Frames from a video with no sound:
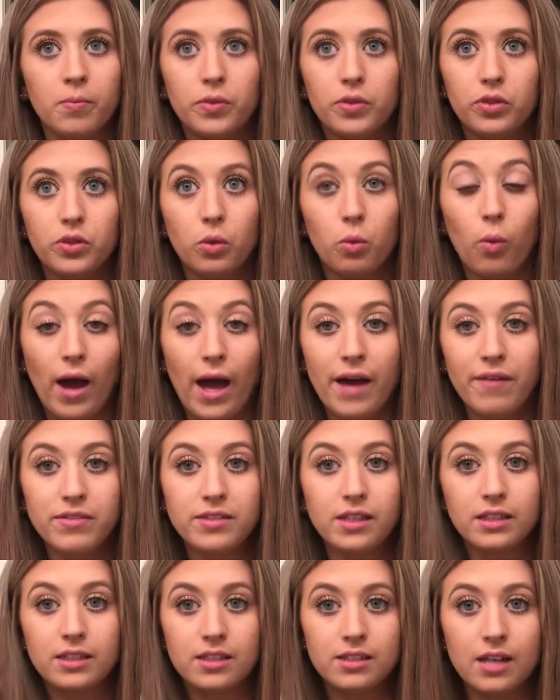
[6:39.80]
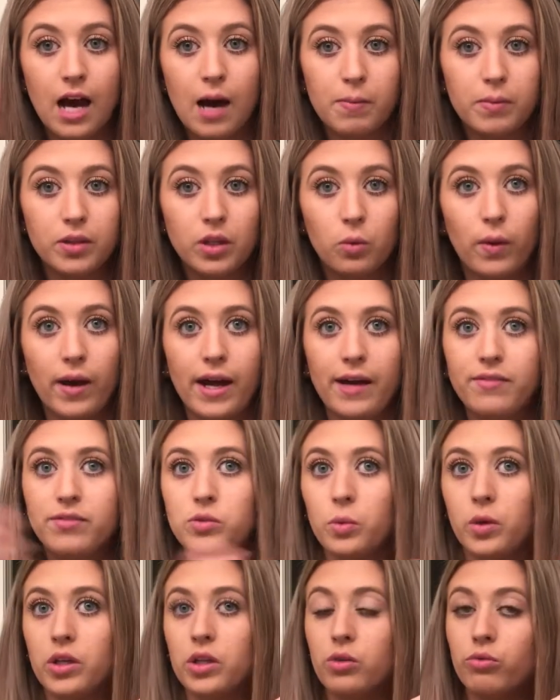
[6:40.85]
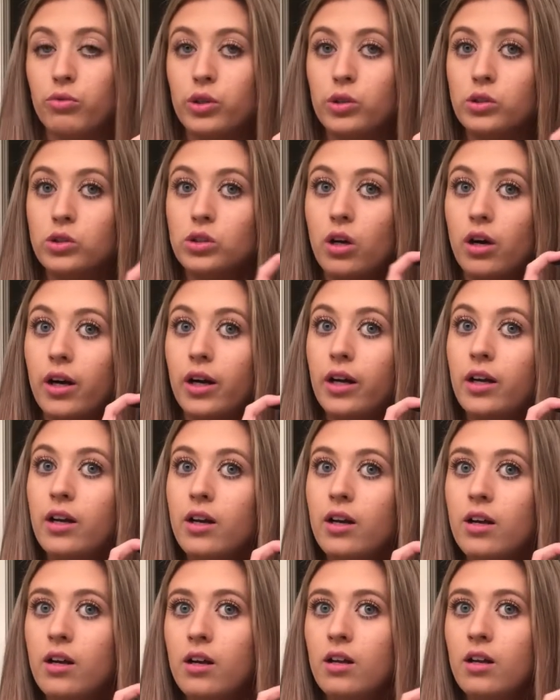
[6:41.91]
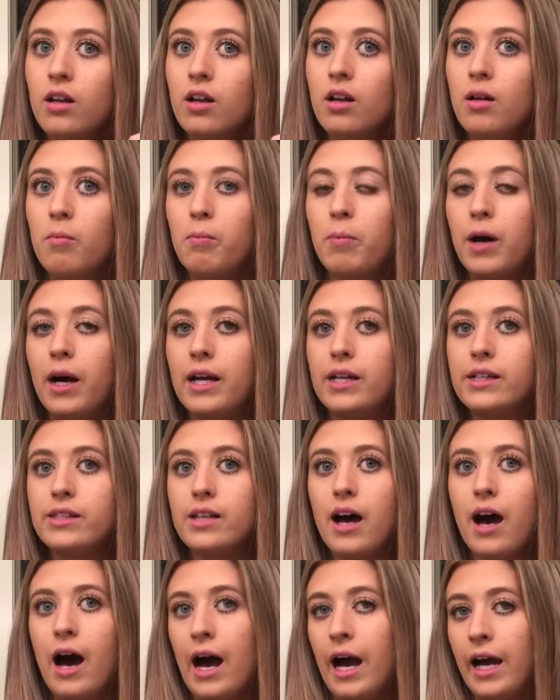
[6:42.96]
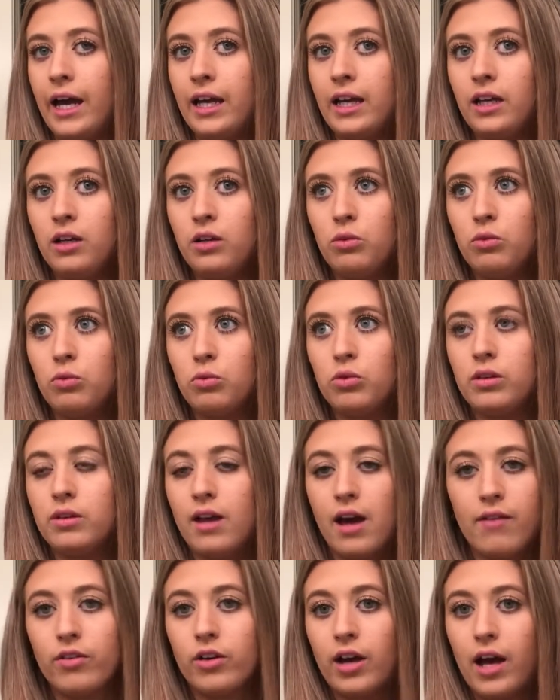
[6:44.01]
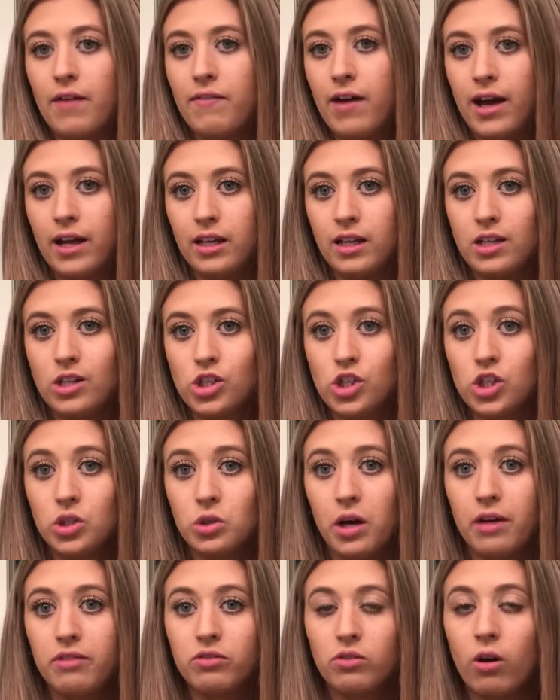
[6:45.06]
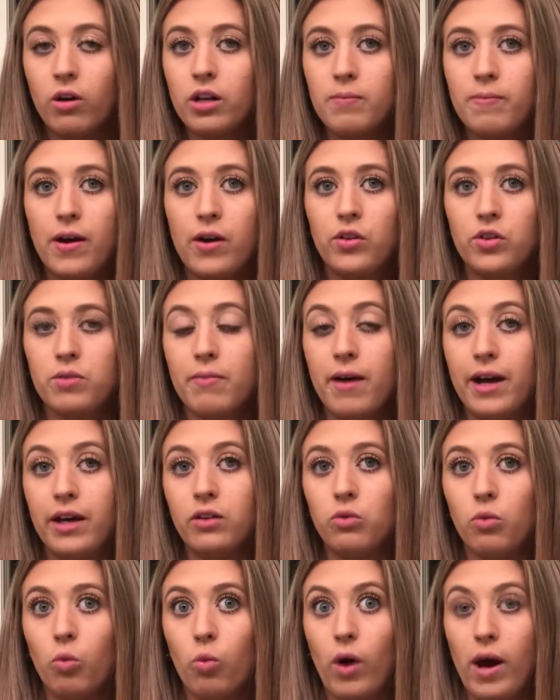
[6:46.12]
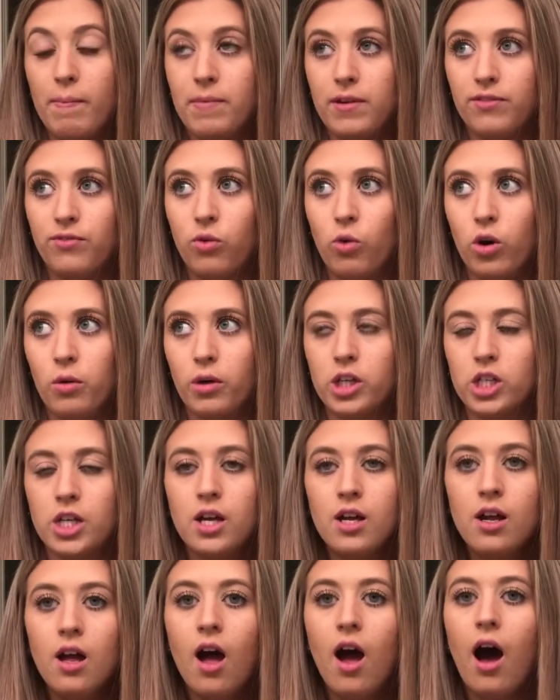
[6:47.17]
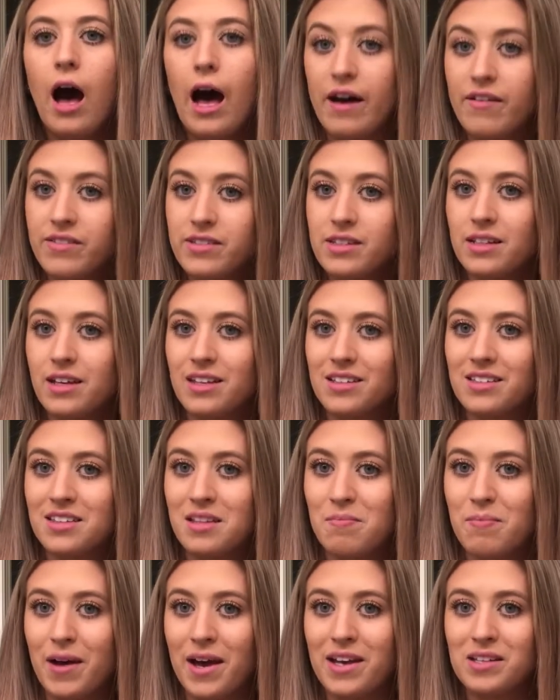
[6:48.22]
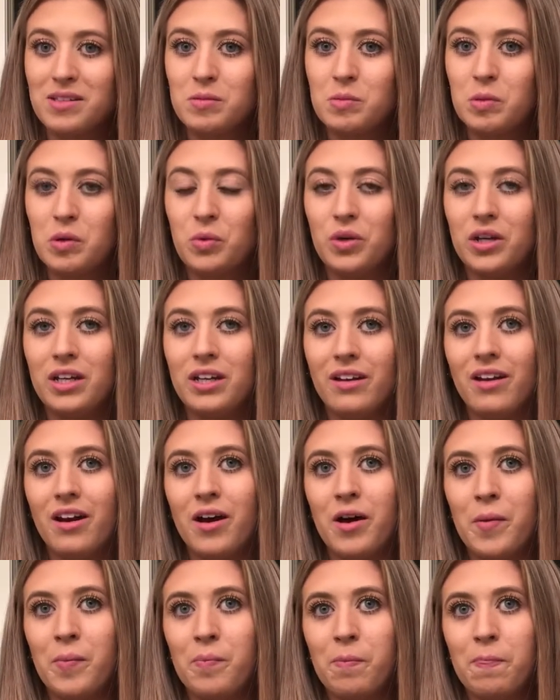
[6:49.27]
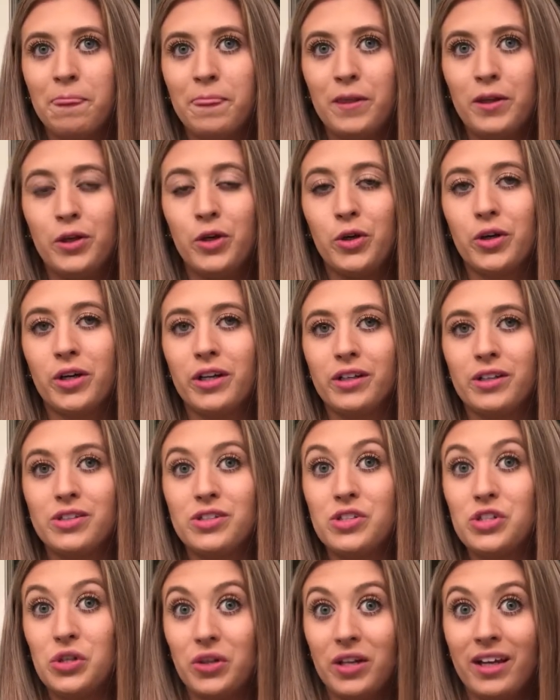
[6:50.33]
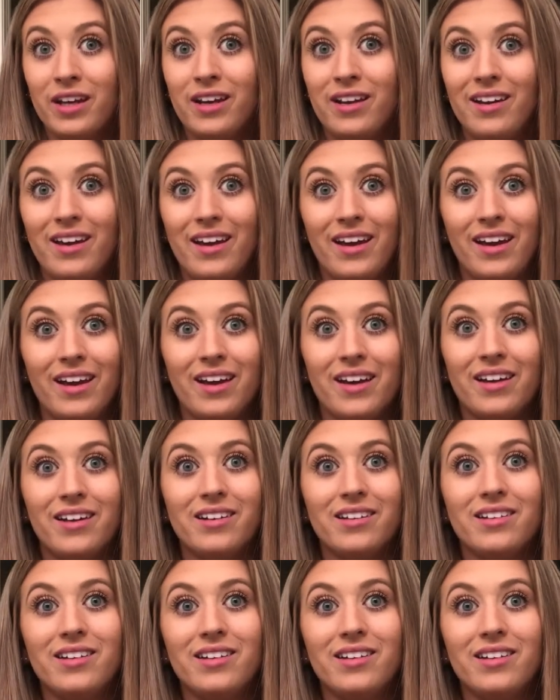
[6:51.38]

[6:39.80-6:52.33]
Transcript: the wefts, like the top of the wefts where the roots are, but I never have had an issue. I've gone to bed with mine wet before, which obviously isn't the best, but when you're a student and